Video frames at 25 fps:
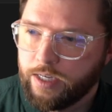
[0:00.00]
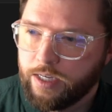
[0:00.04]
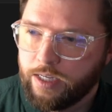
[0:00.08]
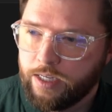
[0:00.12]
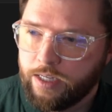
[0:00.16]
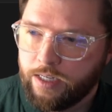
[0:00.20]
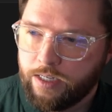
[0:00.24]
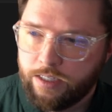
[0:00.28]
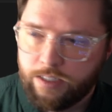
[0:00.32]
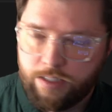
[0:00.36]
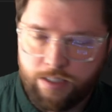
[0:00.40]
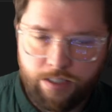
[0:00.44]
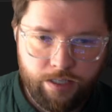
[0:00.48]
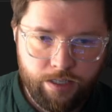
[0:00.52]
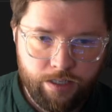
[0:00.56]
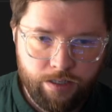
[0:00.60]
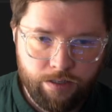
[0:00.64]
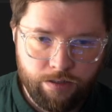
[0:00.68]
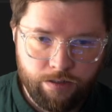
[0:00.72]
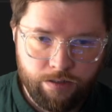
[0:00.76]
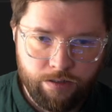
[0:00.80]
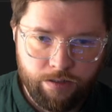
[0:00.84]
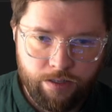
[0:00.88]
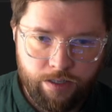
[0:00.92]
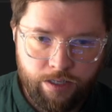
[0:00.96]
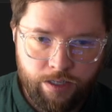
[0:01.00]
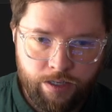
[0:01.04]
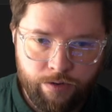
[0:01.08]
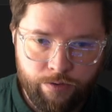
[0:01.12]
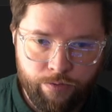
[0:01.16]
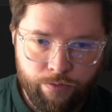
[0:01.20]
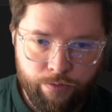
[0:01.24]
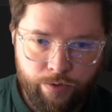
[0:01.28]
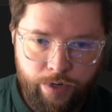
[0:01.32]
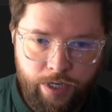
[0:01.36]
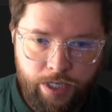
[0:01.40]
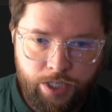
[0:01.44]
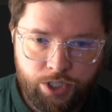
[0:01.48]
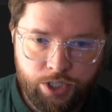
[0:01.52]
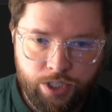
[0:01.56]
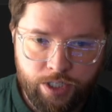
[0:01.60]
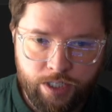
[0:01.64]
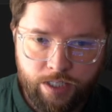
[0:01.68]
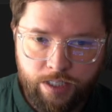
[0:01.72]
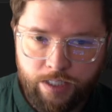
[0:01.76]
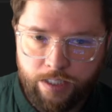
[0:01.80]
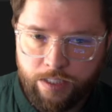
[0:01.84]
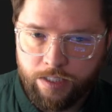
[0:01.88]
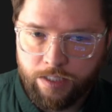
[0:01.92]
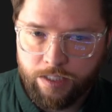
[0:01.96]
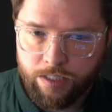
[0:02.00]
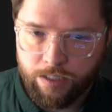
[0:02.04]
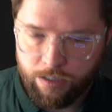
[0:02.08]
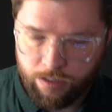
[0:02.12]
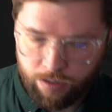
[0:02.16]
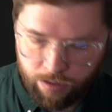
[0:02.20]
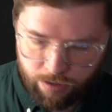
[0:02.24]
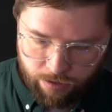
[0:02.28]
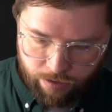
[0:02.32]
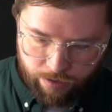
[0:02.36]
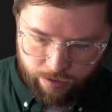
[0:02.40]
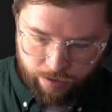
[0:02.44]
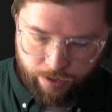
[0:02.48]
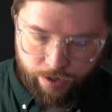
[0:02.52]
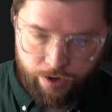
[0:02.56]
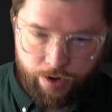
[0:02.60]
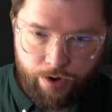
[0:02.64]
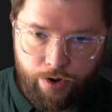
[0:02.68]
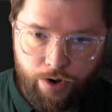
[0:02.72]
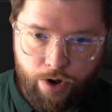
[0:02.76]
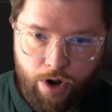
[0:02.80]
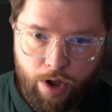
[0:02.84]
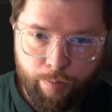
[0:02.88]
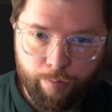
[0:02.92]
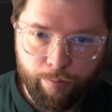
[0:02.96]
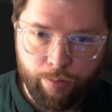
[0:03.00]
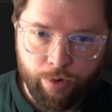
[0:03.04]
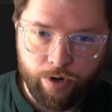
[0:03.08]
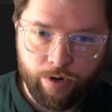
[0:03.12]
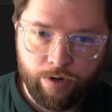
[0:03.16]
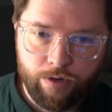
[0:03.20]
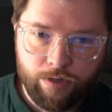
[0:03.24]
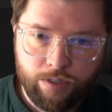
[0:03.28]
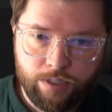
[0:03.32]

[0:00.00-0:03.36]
until it reaches our number.